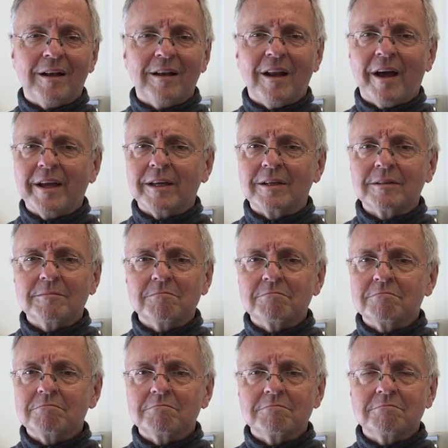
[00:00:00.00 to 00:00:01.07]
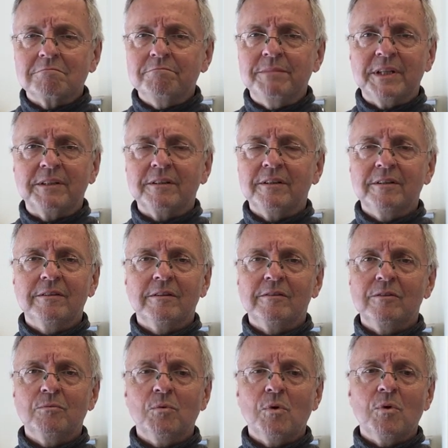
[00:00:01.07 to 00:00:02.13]
like bitterness
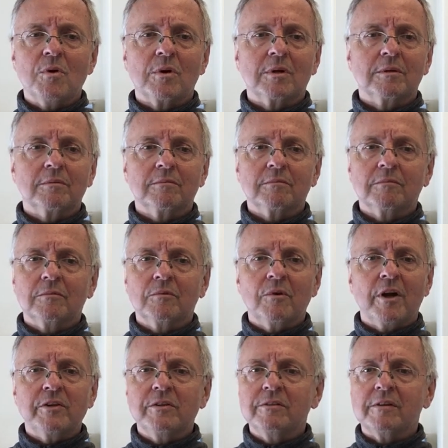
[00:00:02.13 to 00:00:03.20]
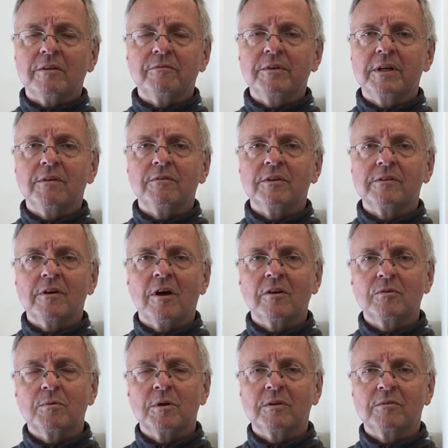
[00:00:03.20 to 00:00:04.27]
as you walk, grudges, unforgiveness,
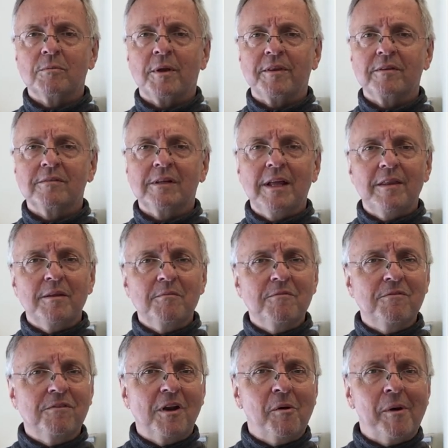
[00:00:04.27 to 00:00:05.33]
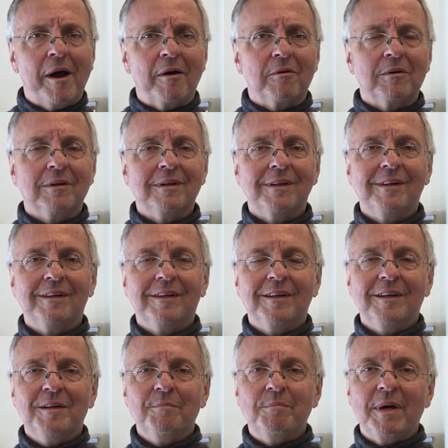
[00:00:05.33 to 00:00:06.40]
harsh words from others, let them flow out
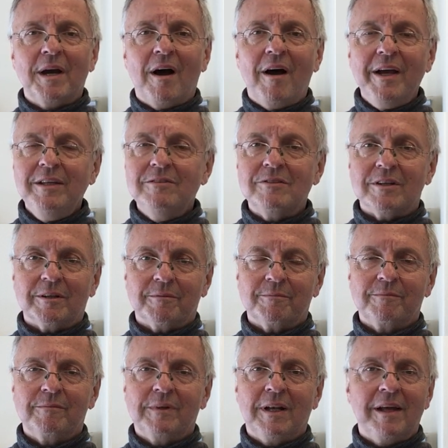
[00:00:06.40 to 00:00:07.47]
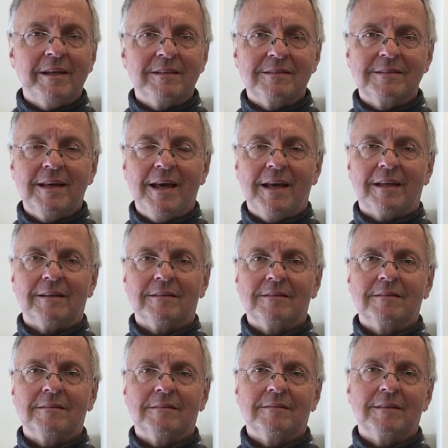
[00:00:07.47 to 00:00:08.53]
behind you like
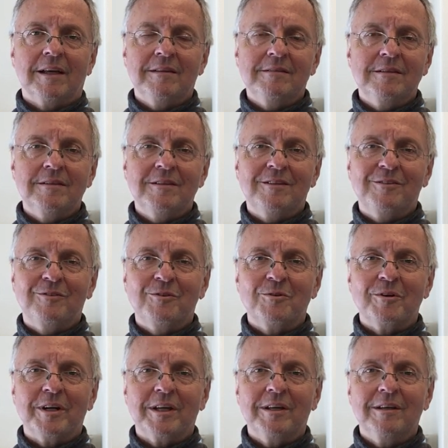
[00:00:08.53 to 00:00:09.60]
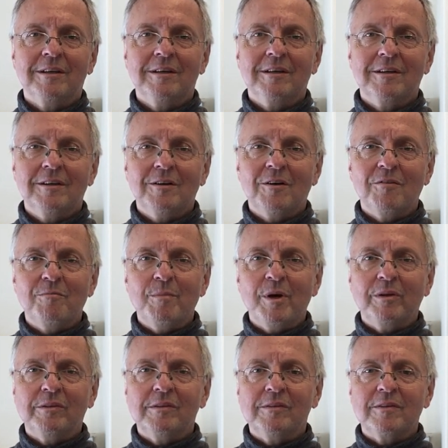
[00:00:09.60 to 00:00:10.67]
sand. As in this story of
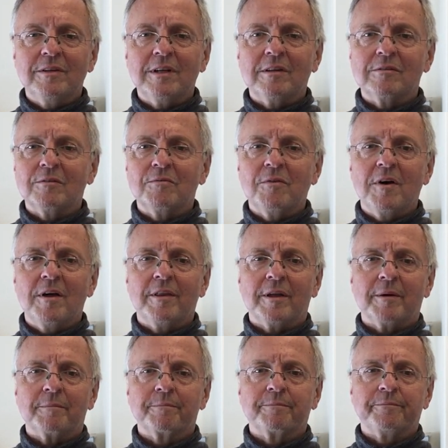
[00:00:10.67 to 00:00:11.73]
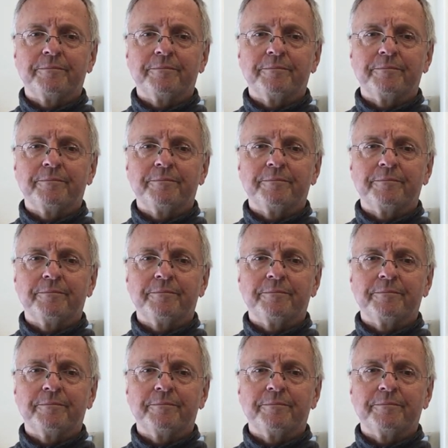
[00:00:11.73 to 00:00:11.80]
Moses, the desert father.